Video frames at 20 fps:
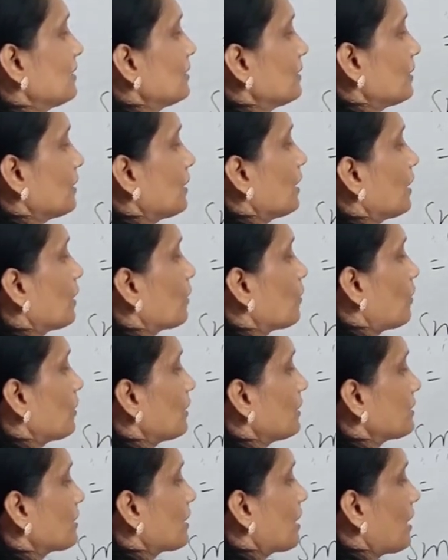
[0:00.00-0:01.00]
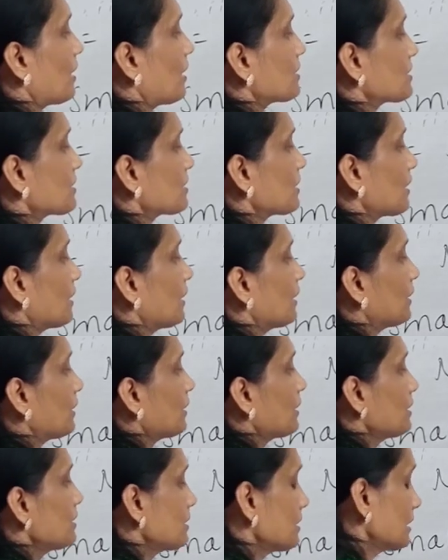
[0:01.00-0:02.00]
He call it as
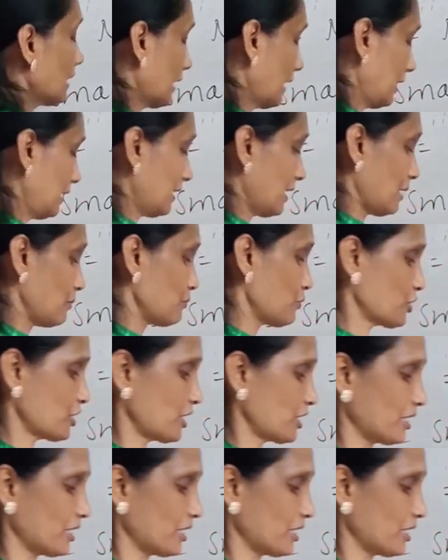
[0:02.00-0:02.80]
chicken drumstick.